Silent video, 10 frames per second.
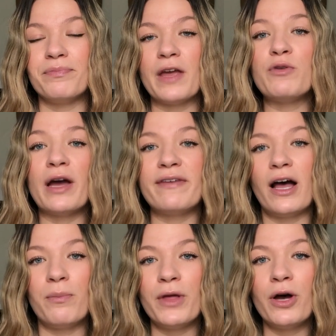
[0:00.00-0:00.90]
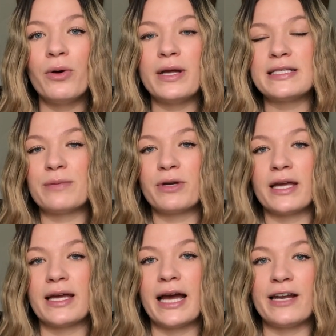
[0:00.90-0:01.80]
If you have help though, and someone
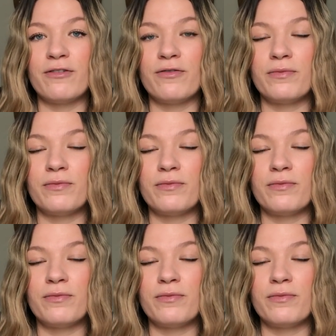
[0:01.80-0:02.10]
can kind of